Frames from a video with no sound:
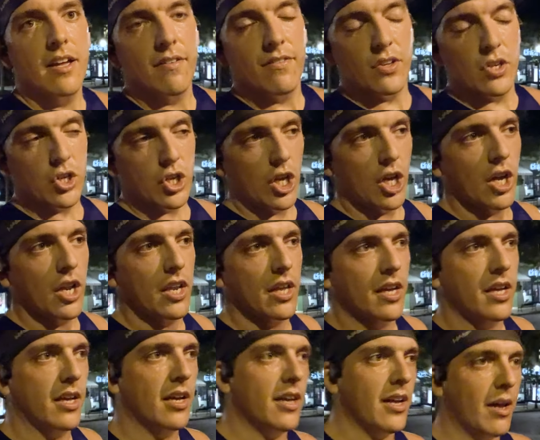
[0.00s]
Feel good.
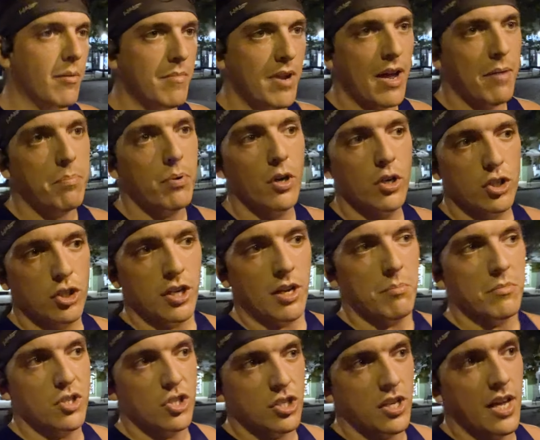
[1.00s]
I'm not pushing,
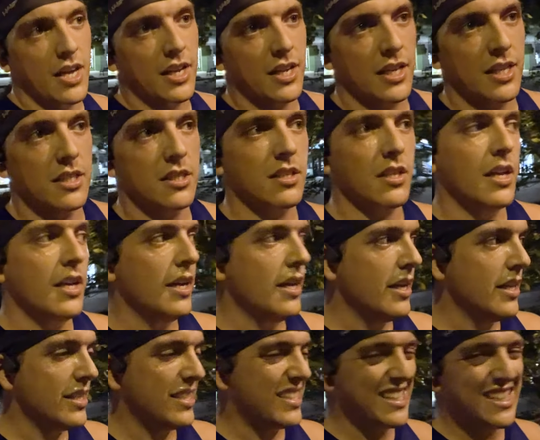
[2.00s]
I'm just taking it
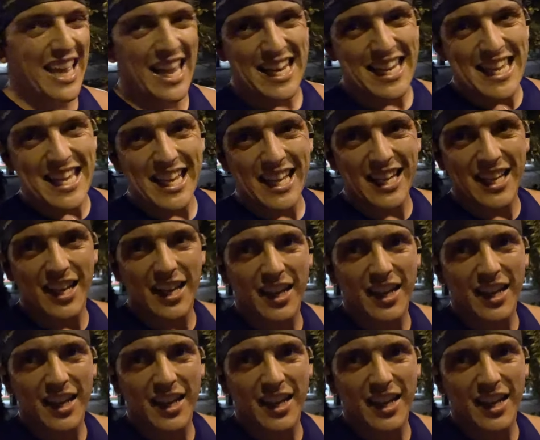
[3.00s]
steady.